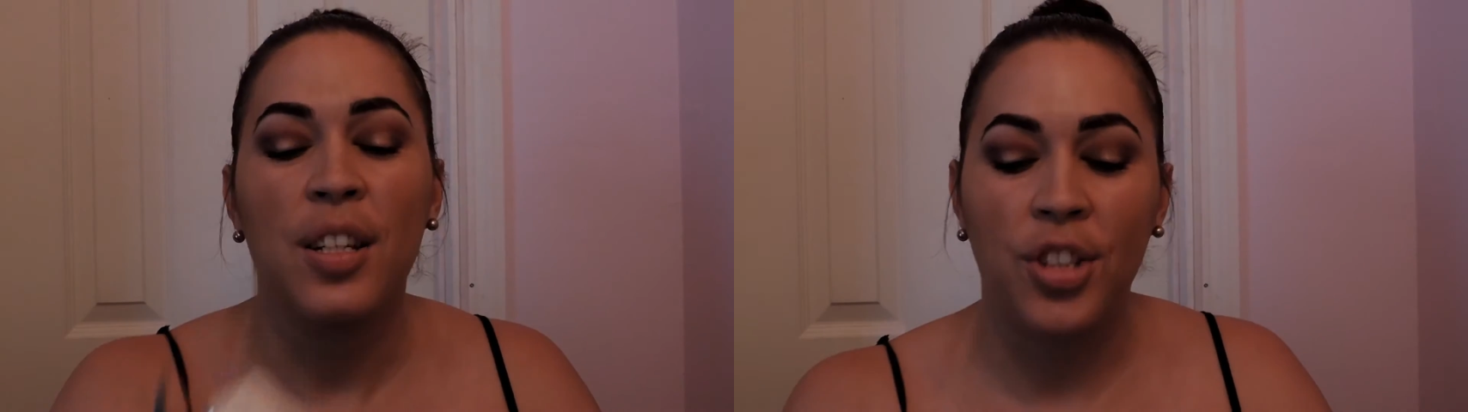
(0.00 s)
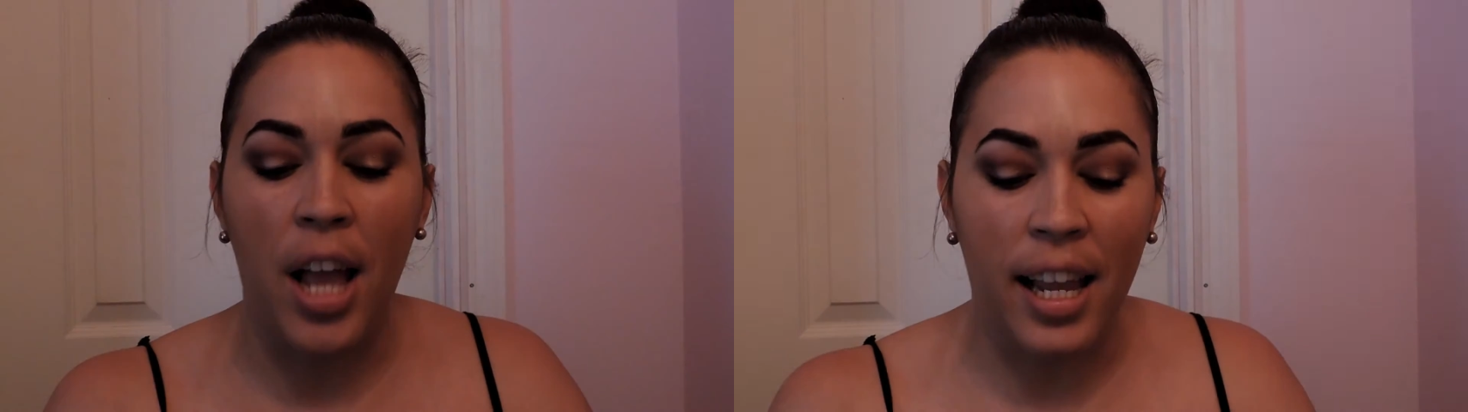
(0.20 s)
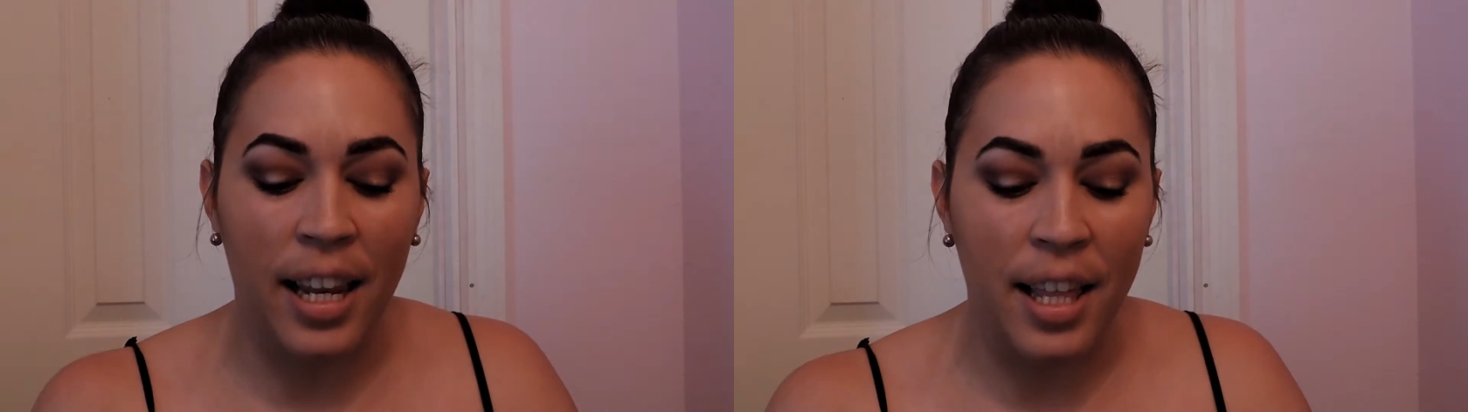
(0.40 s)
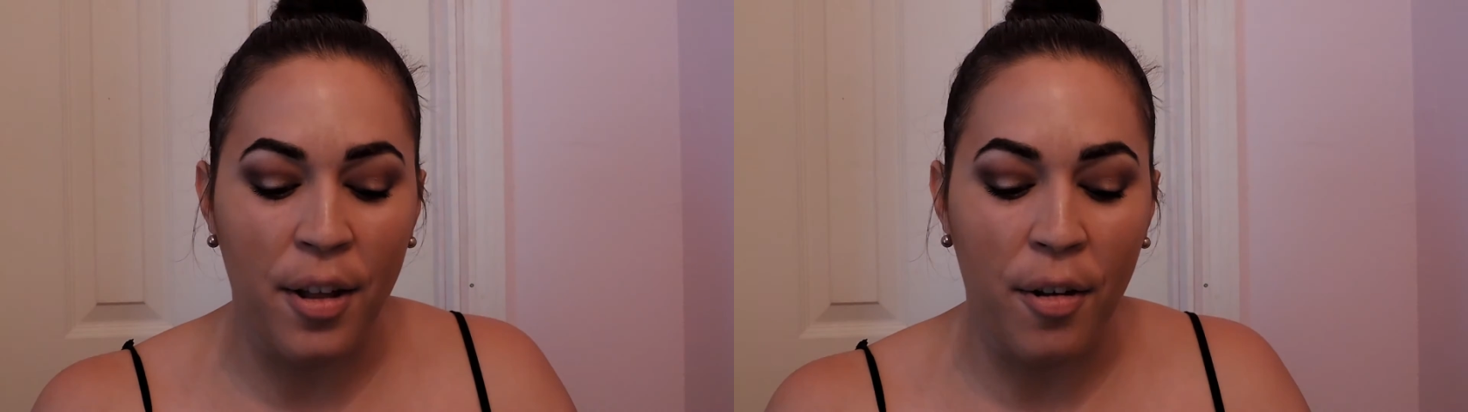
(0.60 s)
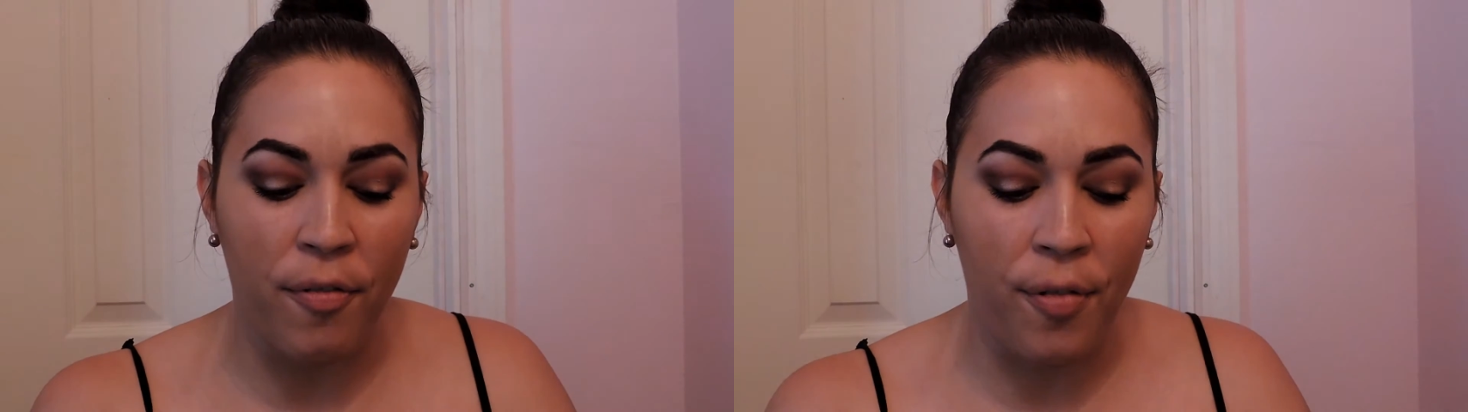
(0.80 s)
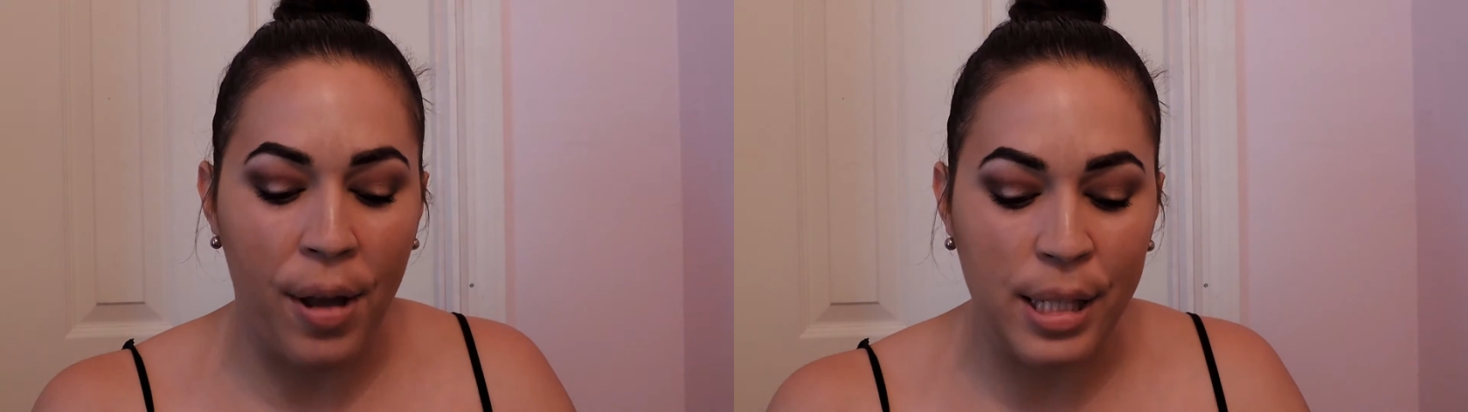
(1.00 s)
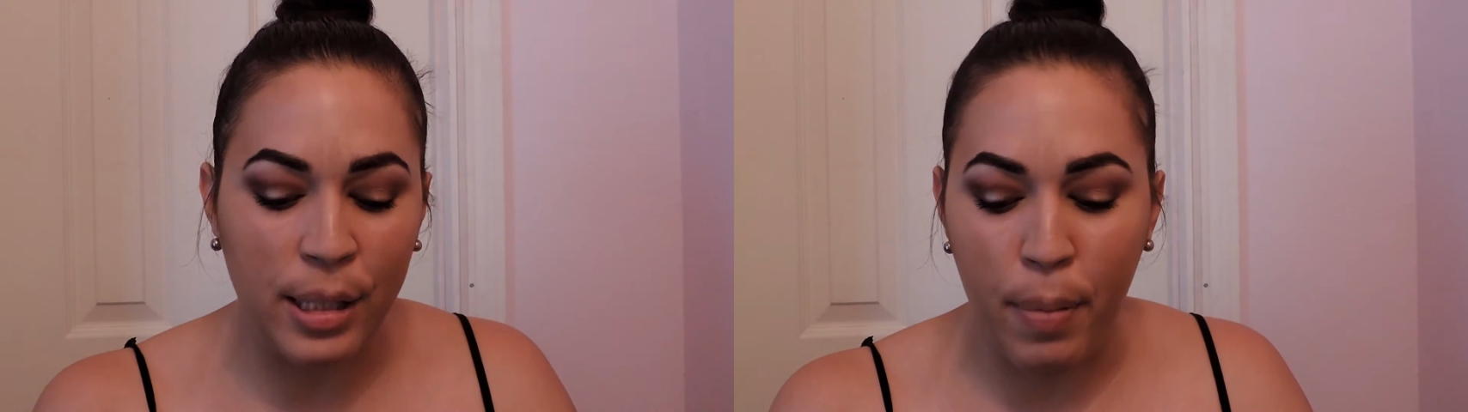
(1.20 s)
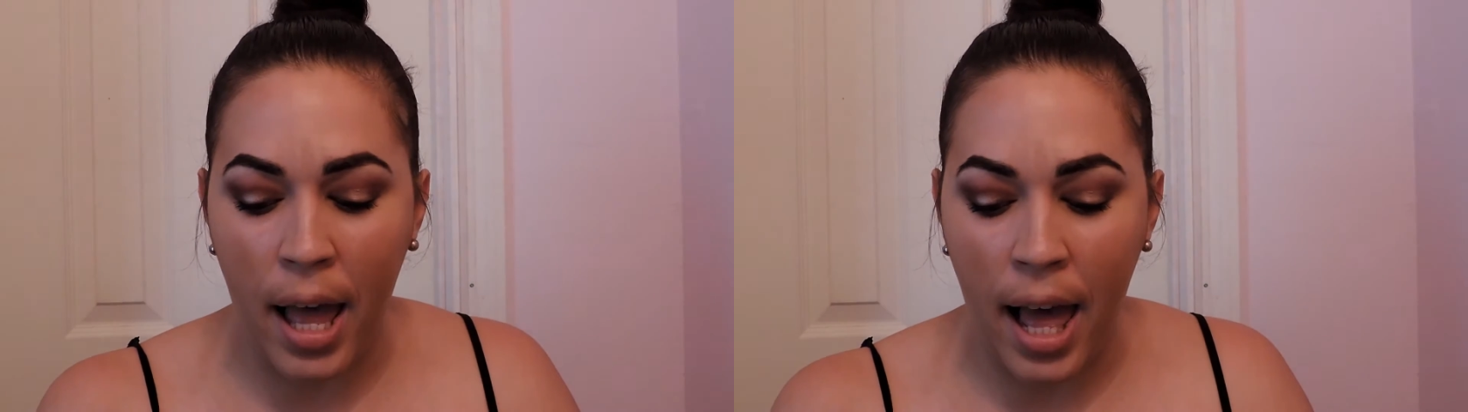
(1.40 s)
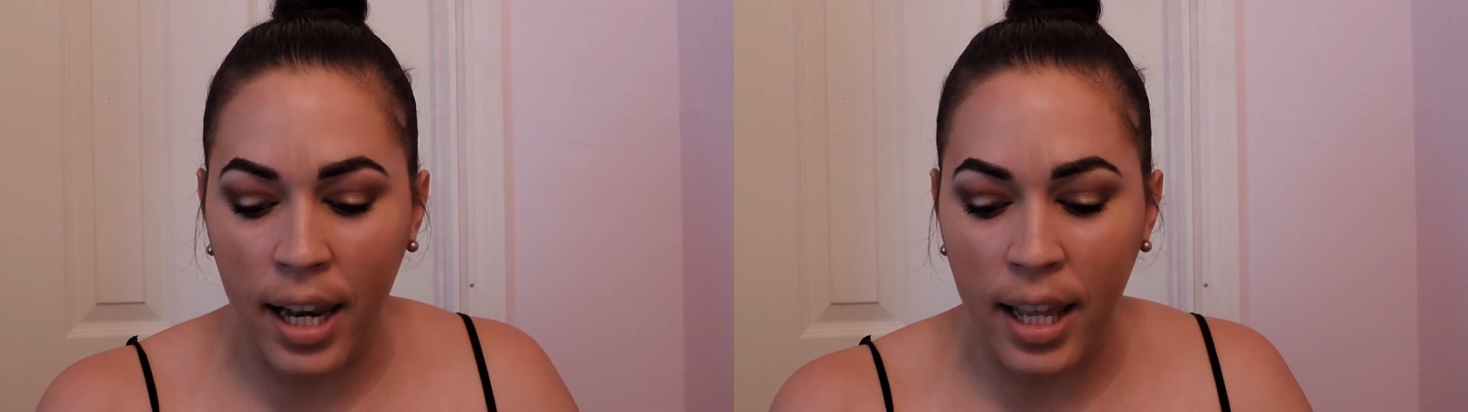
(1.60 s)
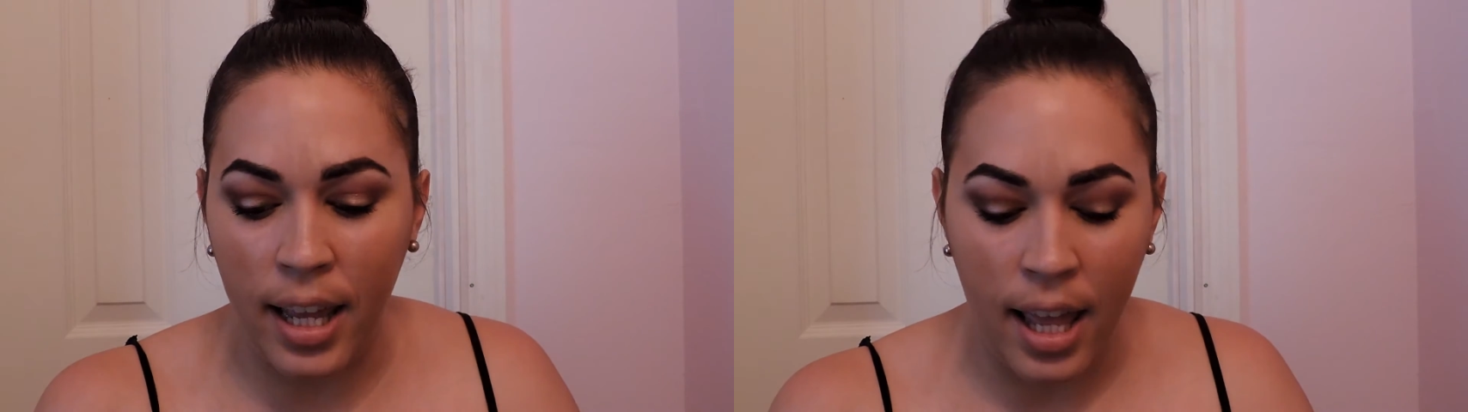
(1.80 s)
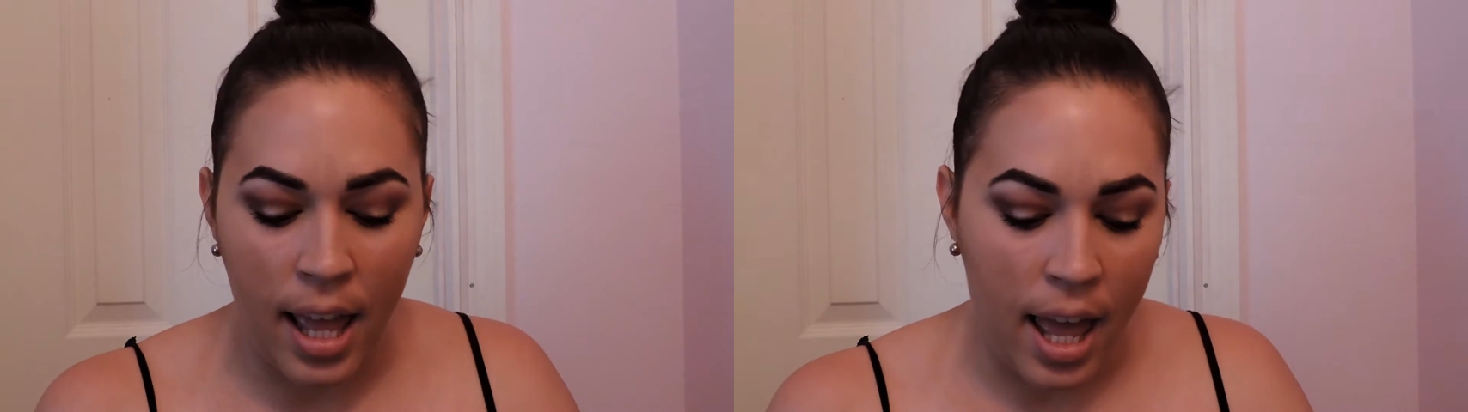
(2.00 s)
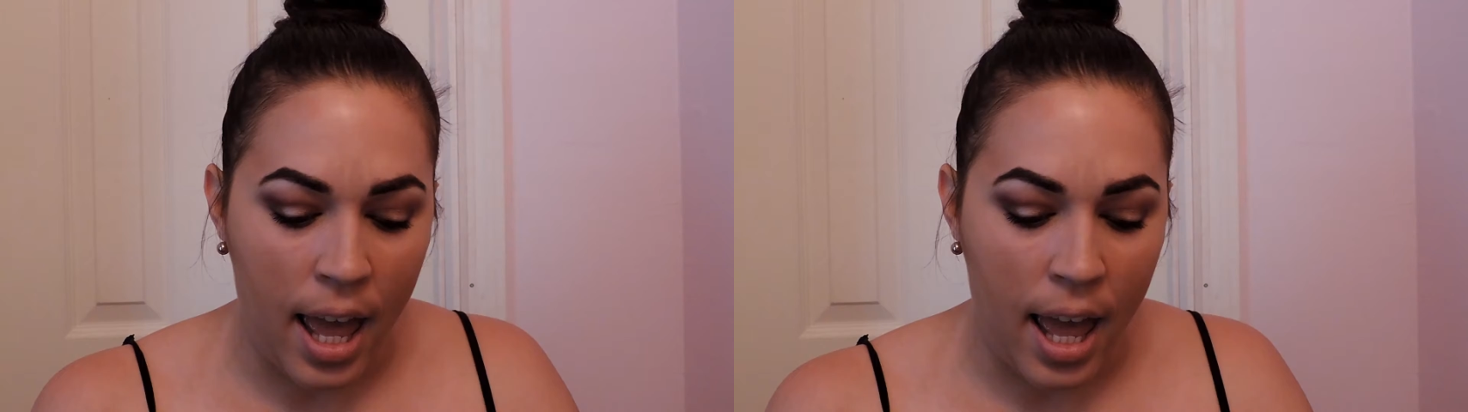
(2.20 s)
Jaclyn Hill Face Palette.